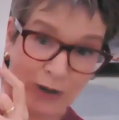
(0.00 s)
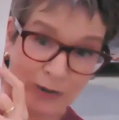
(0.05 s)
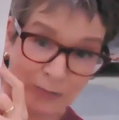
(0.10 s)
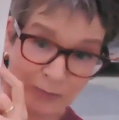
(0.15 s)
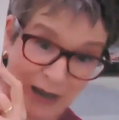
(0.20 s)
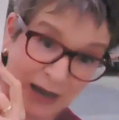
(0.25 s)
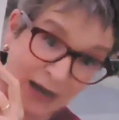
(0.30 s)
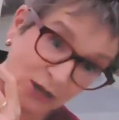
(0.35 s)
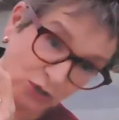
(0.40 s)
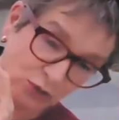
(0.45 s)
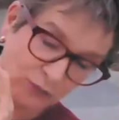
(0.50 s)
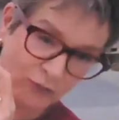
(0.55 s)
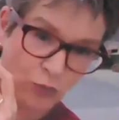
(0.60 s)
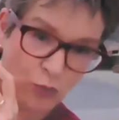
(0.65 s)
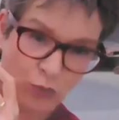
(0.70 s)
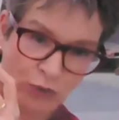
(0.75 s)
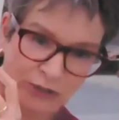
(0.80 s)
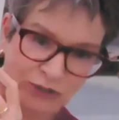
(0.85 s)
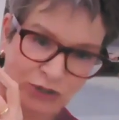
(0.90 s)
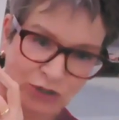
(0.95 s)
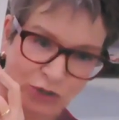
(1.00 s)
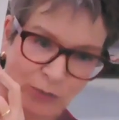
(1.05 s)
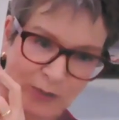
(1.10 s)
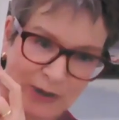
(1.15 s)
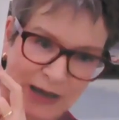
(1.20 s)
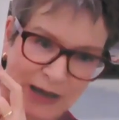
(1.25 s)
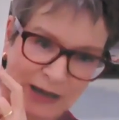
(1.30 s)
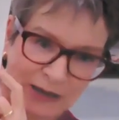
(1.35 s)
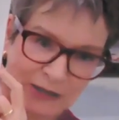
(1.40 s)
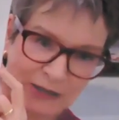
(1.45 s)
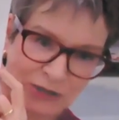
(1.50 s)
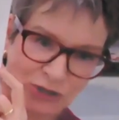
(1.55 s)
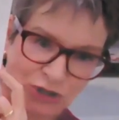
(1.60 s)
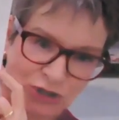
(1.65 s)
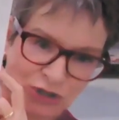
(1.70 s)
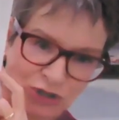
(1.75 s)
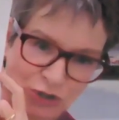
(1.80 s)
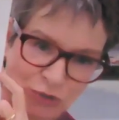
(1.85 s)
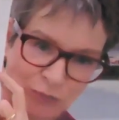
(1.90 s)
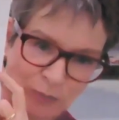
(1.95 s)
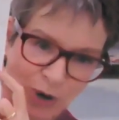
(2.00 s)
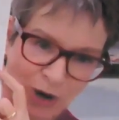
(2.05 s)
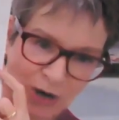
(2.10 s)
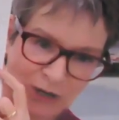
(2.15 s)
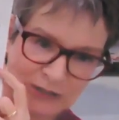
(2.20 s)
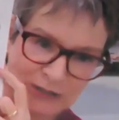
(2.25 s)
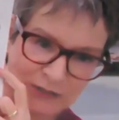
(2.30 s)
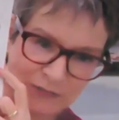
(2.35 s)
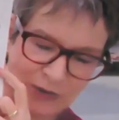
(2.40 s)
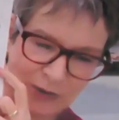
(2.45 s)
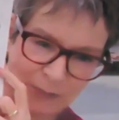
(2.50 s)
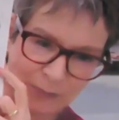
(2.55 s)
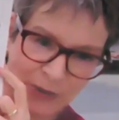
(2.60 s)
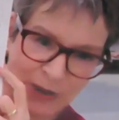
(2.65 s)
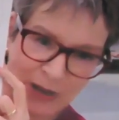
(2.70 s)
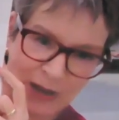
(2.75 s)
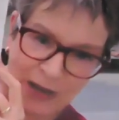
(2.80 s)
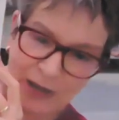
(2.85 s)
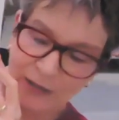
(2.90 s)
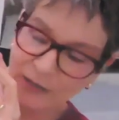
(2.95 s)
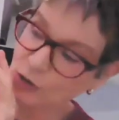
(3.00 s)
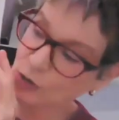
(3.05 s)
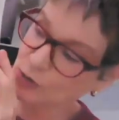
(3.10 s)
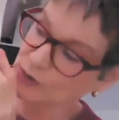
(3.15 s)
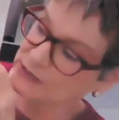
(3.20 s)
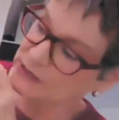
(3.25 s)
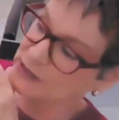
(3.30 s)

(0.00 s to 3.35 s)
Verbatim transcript: one page, of course. So I had to just do parts of him. There are